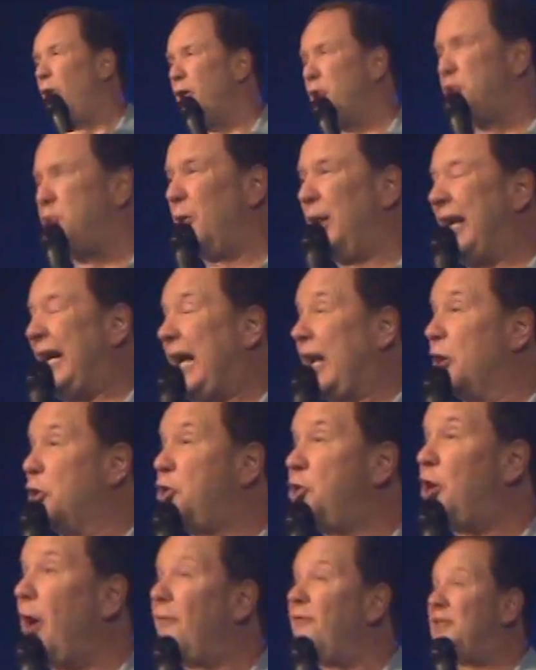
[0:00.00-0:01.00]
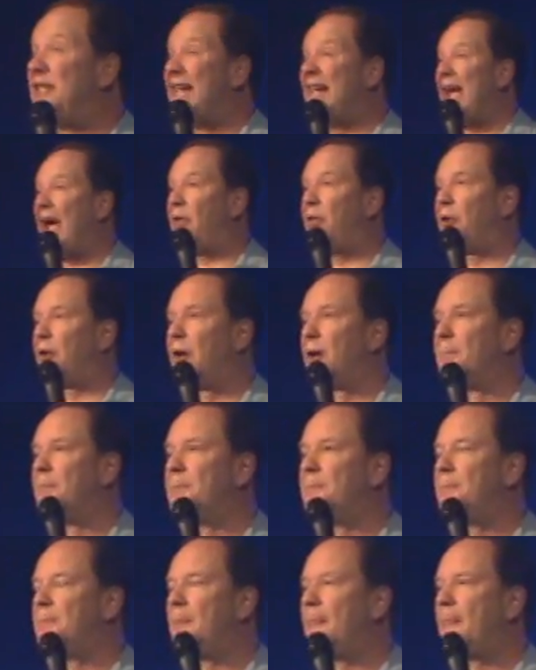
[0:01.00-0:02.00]
words really kind of shoved together.
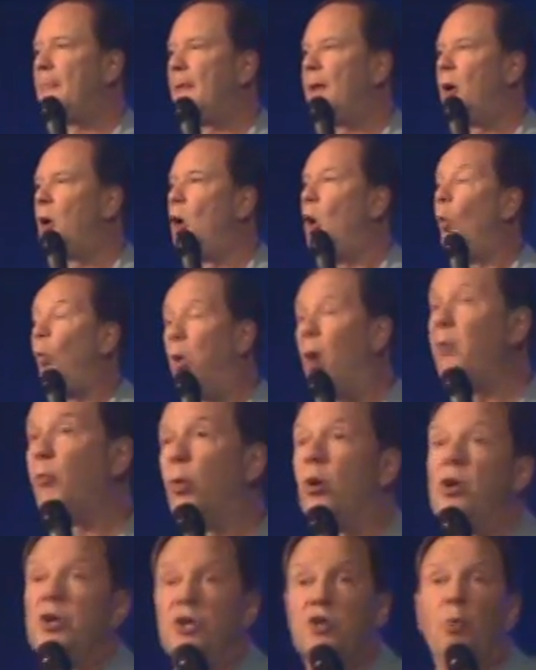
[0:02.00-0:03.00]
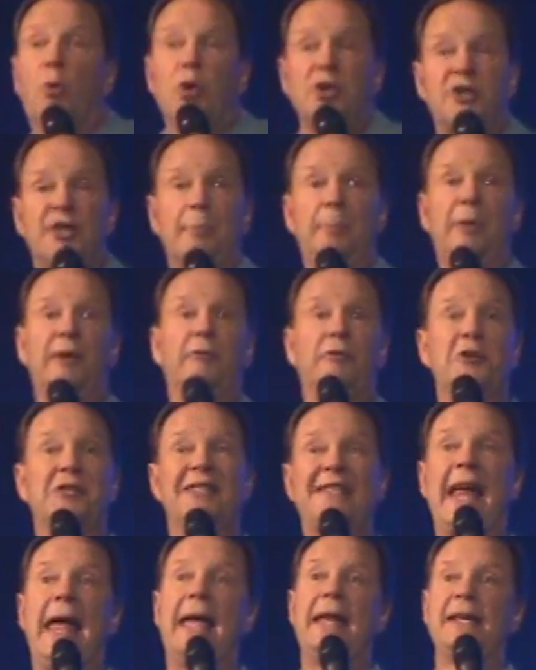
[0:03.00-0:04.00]
One word is the word simply for
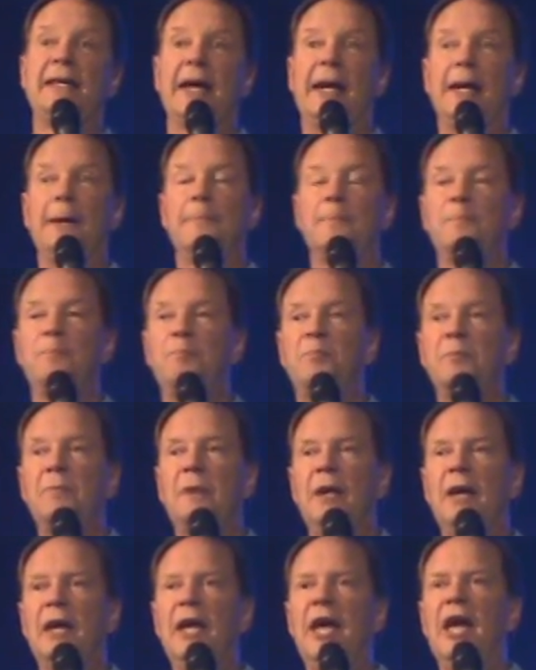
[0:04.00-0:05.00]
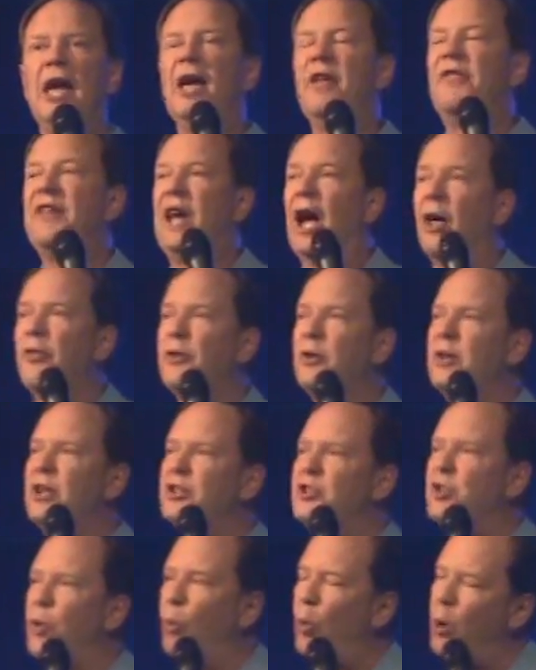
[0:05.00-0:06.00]
standing. The other
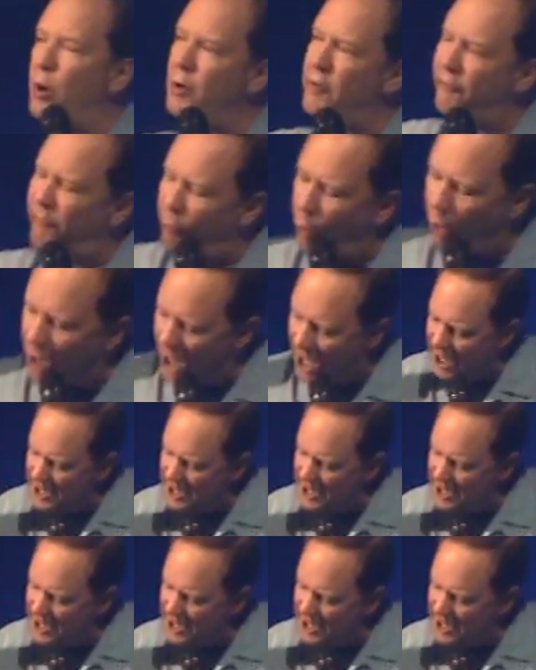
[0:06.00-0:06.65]
is the word for